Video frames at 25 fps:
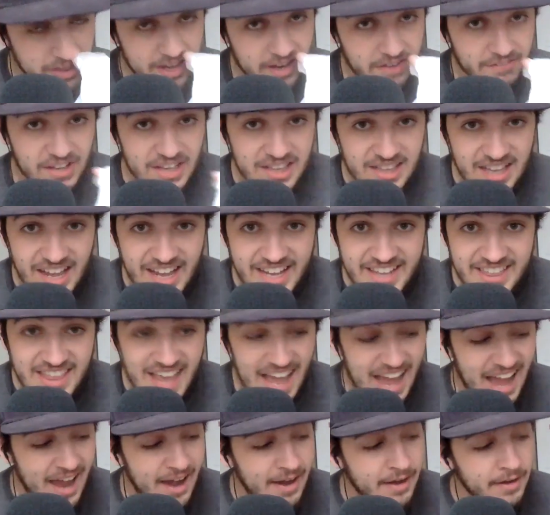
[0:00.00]
think of it like
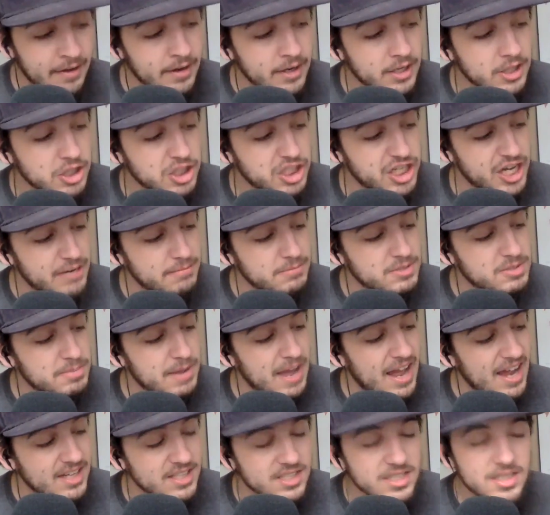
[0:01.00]
that, James
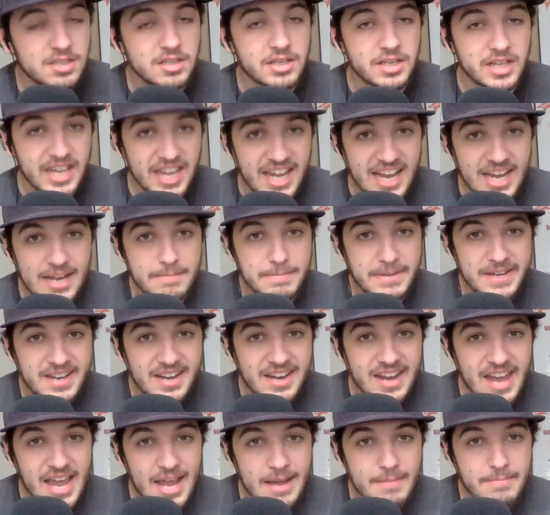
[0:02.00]
Paxton can be
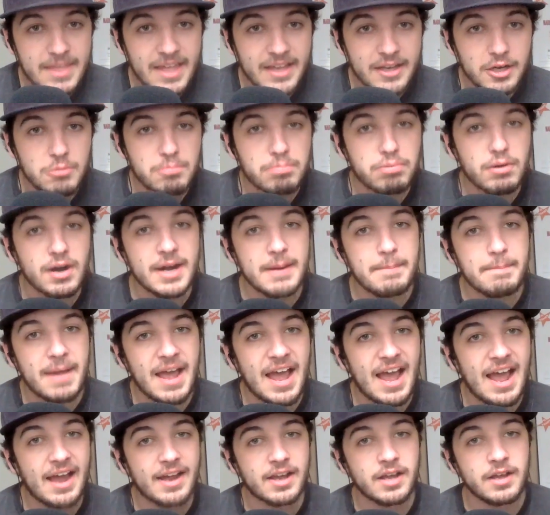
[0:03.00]
a name that you bring
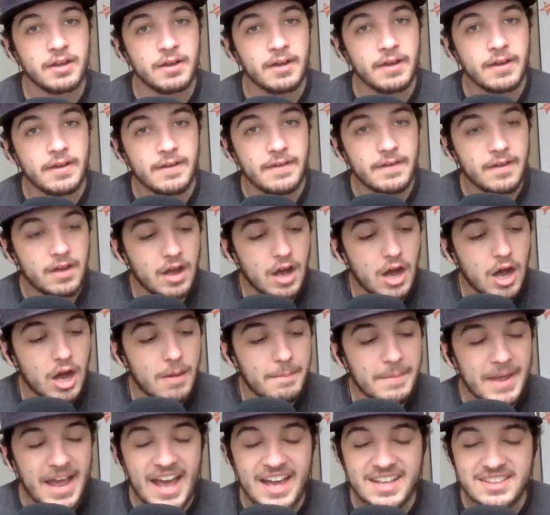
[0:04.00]
back
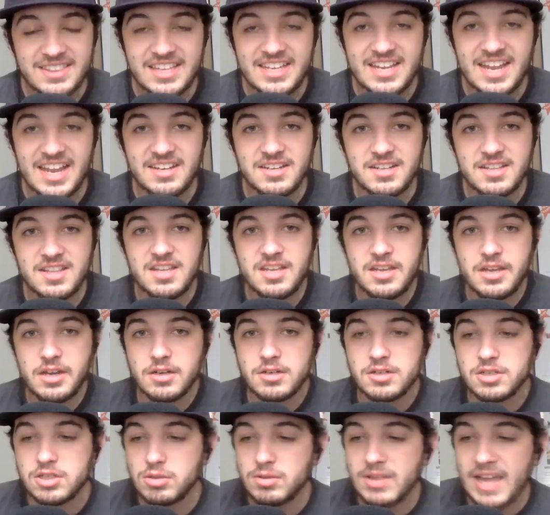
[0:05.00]
um, at the end of the
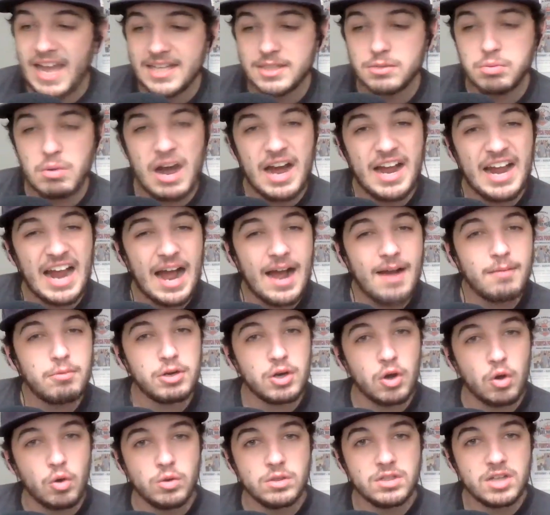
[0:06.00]
year. So that's why I
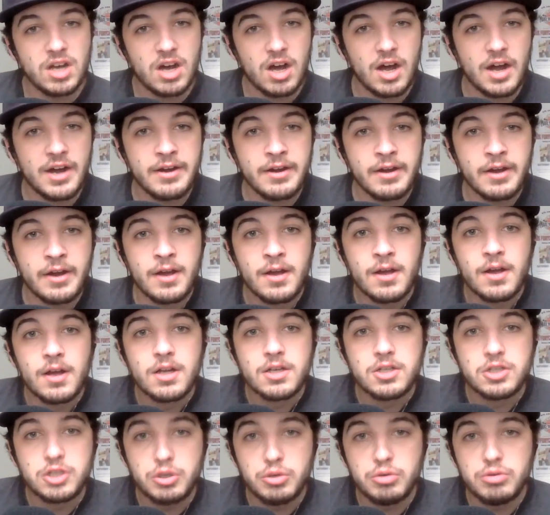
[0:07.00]
would hold on
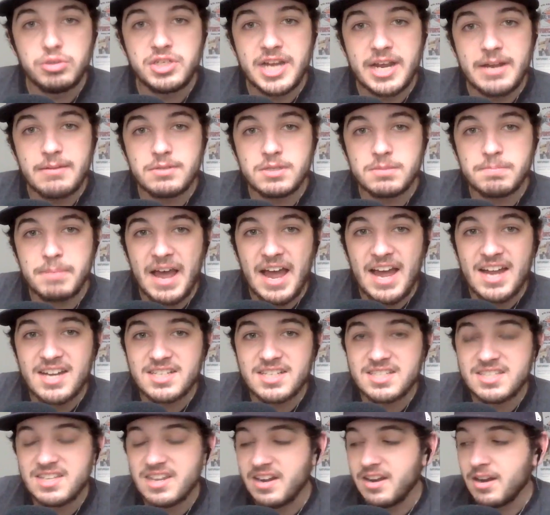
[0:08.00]
to James
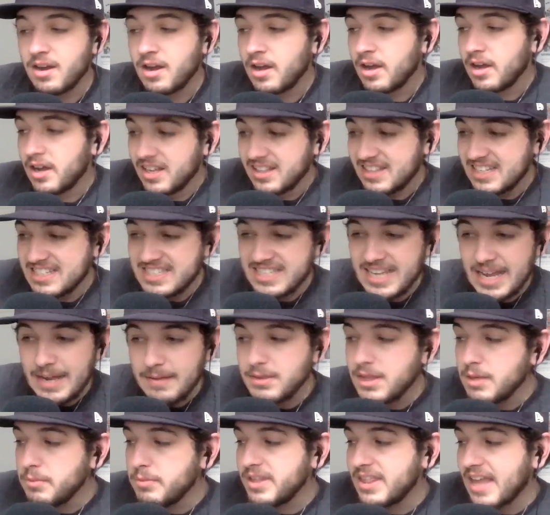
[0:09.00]
Paxton. The
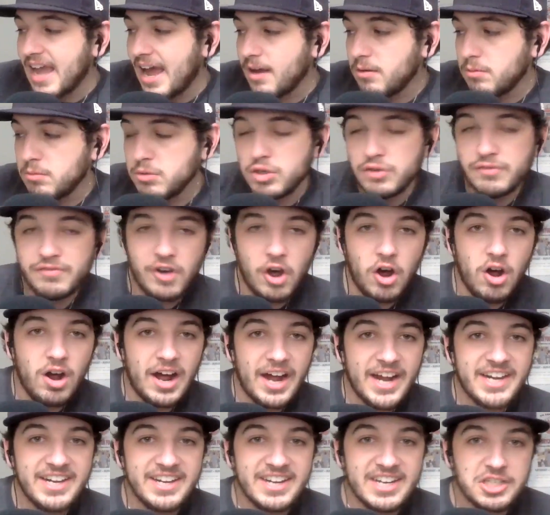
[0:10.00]
same thing with Adam Duvall.
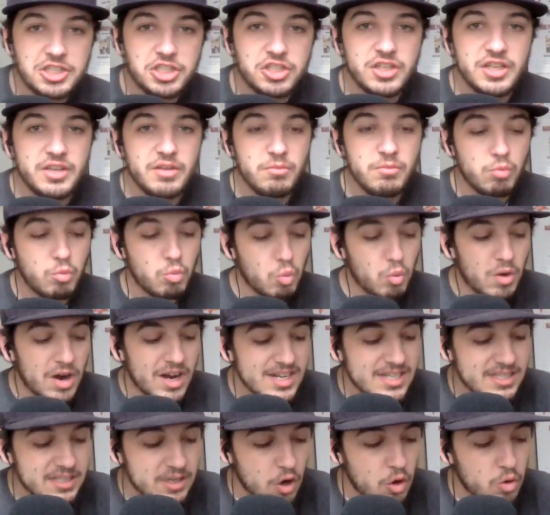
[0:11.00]
I initially
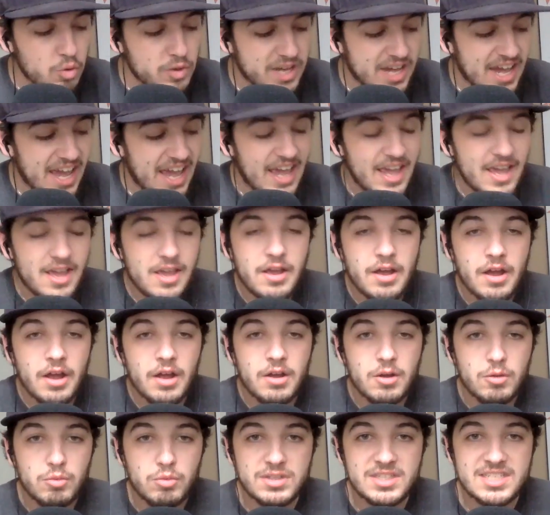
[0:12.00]
was okay
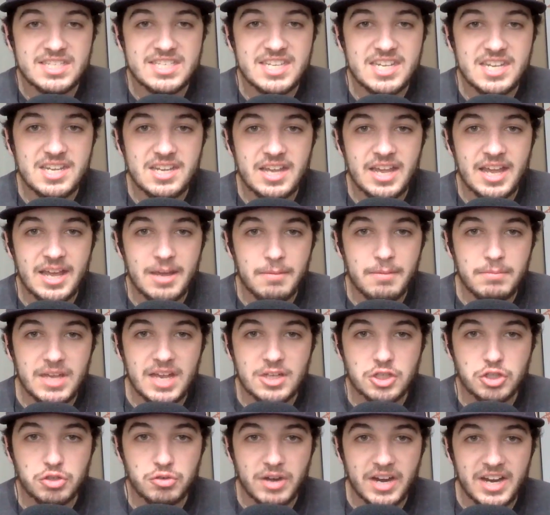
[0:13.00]
with seeing him
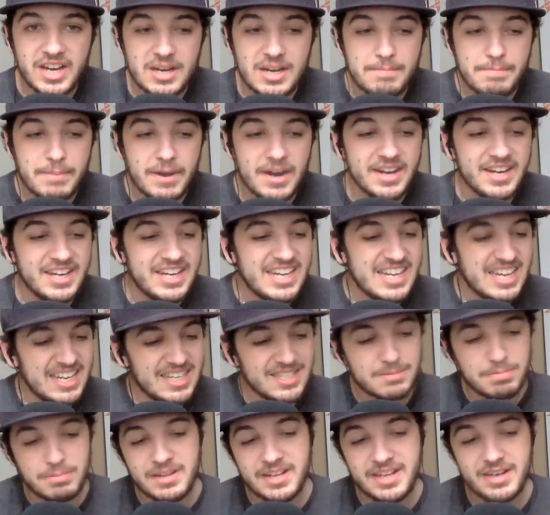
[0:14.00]
get traded, but he
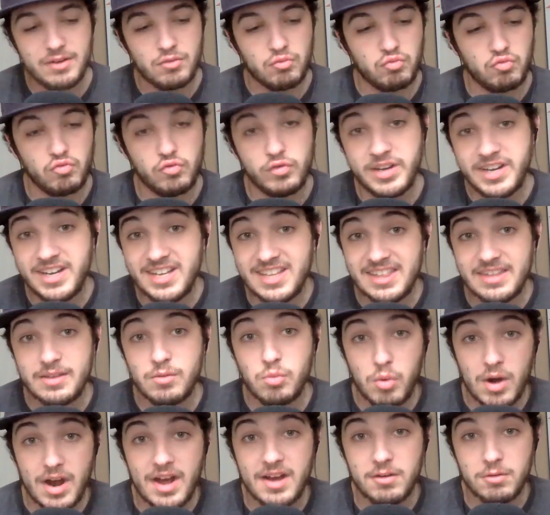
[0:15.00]
has played
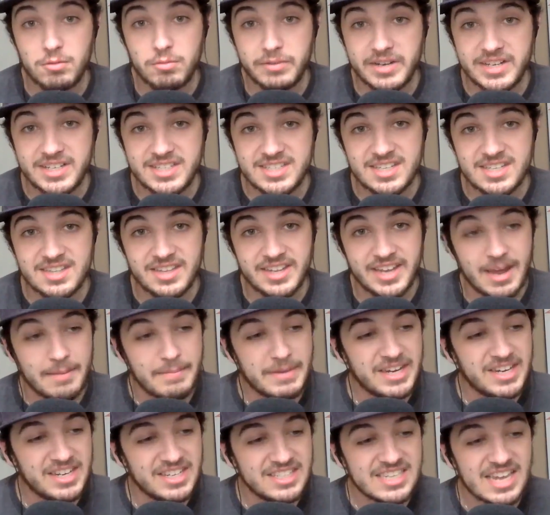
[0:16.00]
really well recently. I
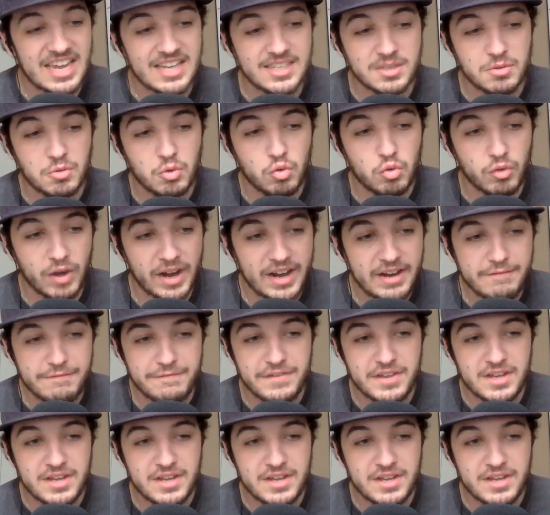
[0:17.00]
mean, he's had some great